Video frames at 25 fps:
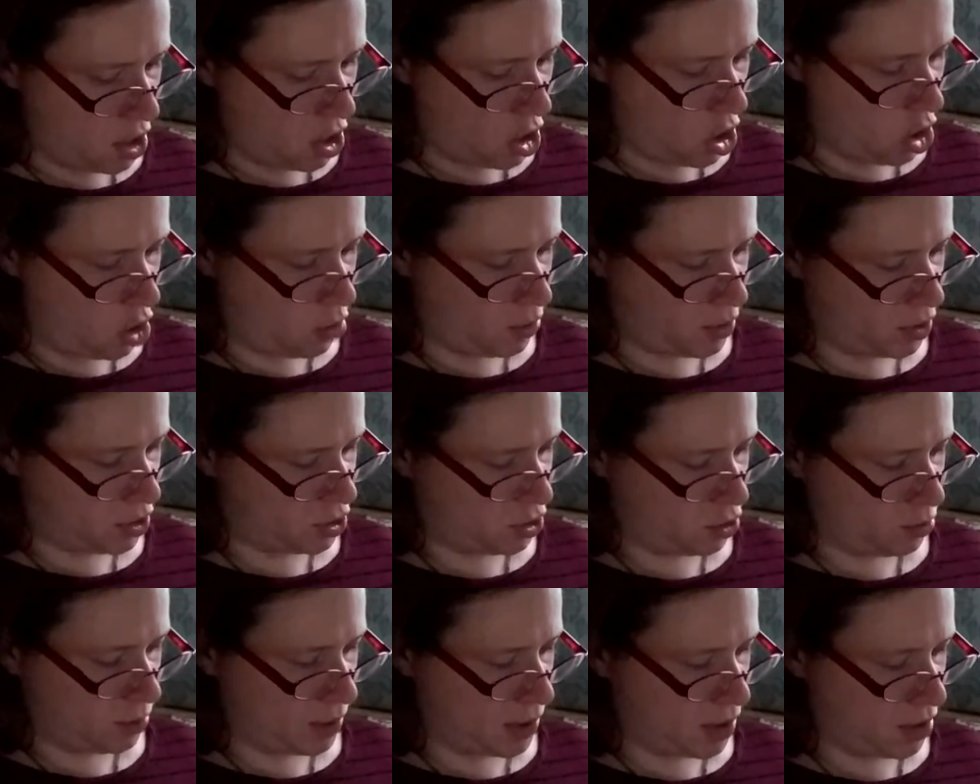I wish
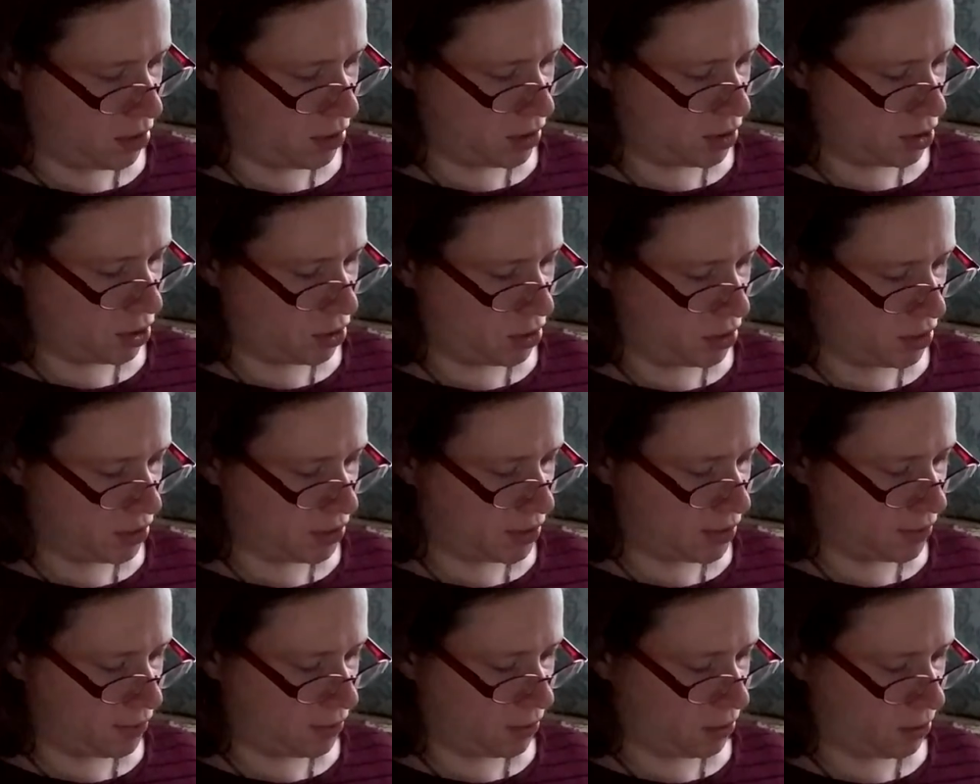you well in your
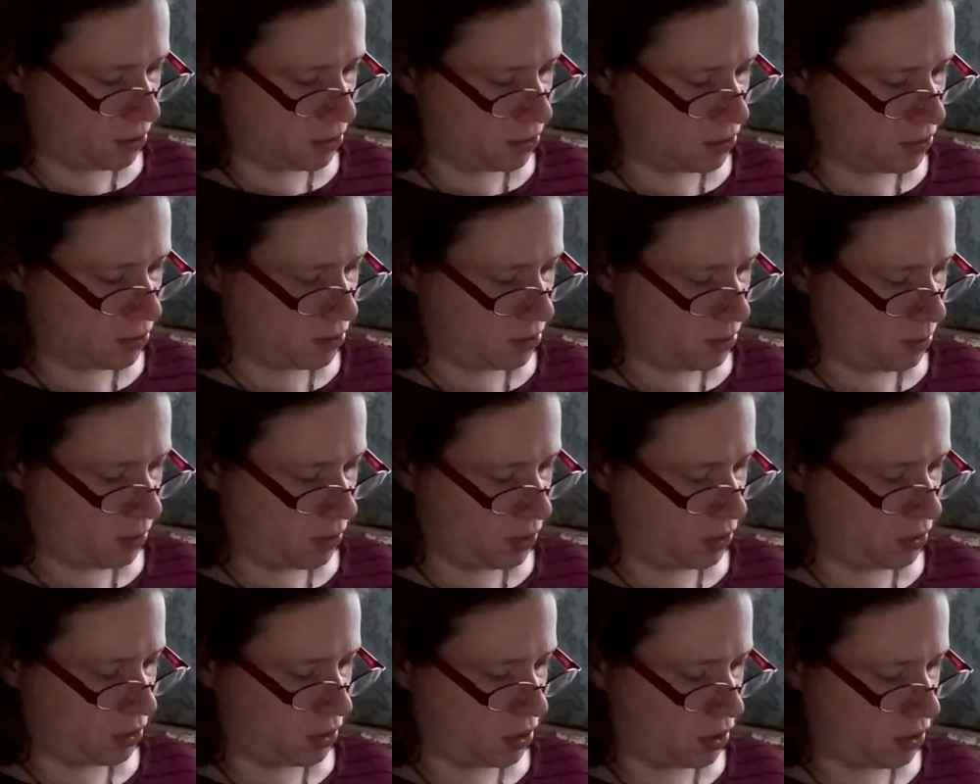endeavors.
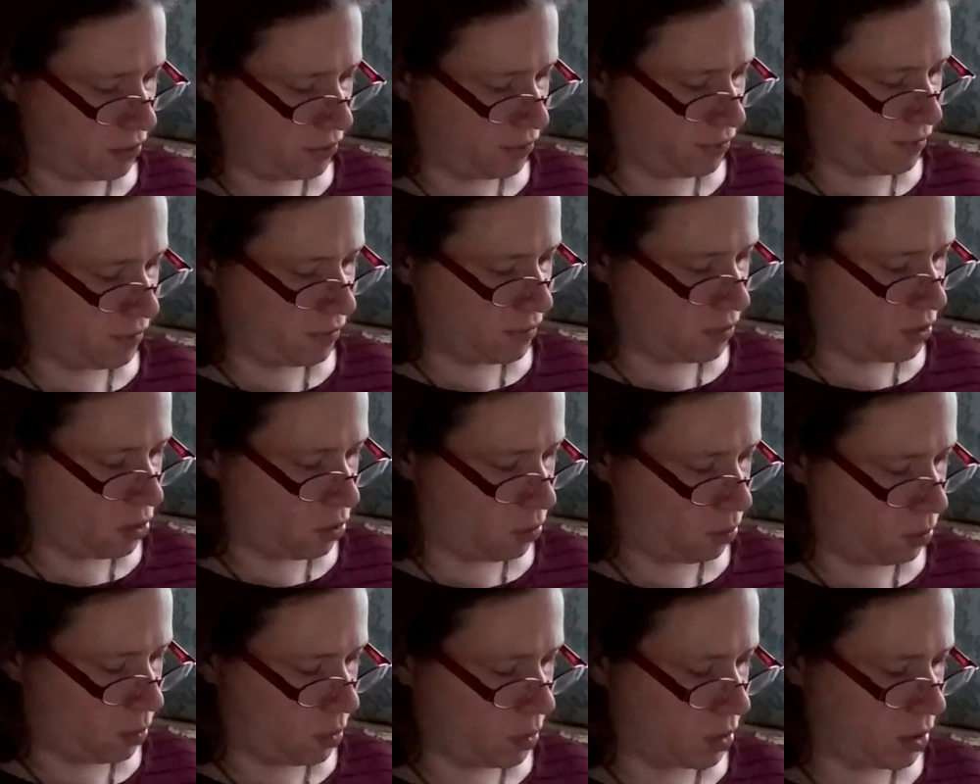With love,
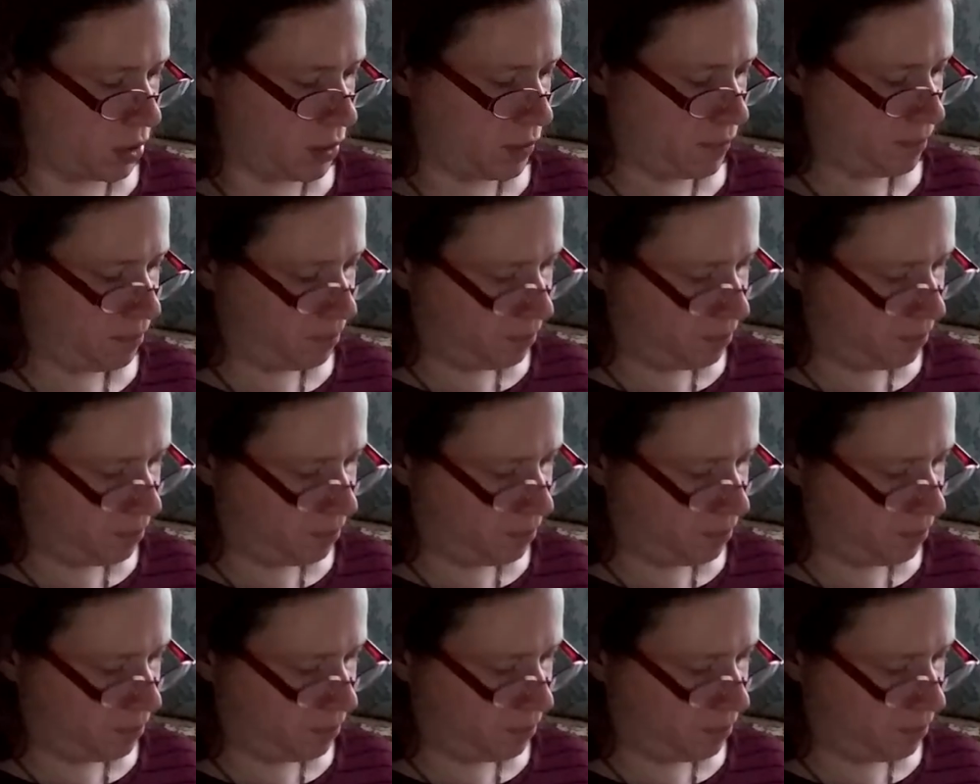Aurora.